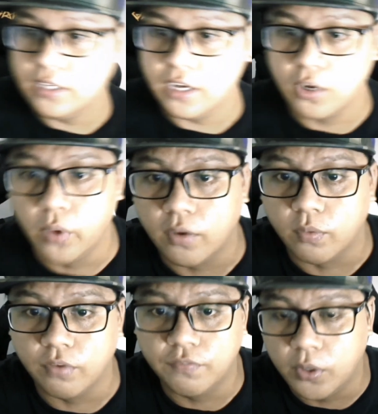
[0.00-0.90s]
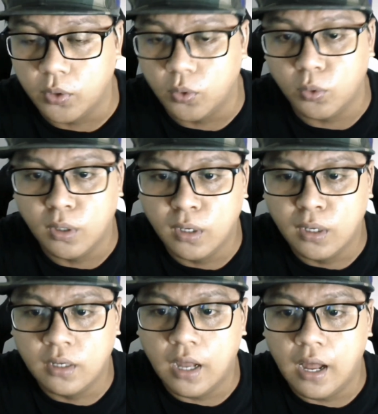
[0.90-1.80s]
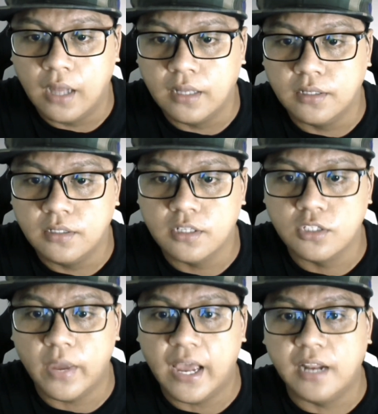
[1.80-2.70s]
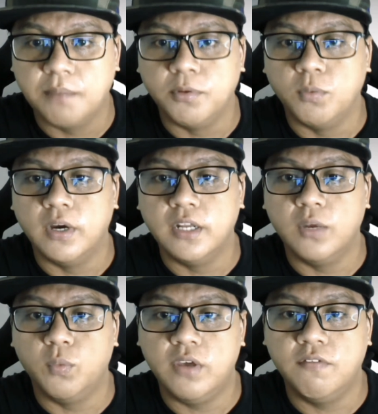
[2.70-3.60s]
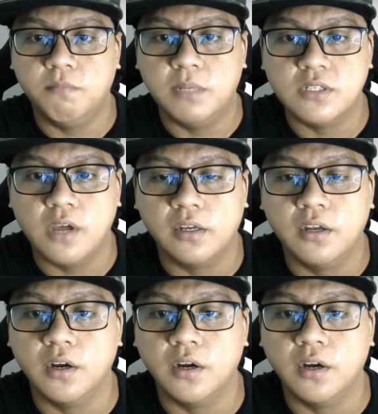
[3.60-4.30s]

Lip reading: a quick review, just to add up on what we've been talking about.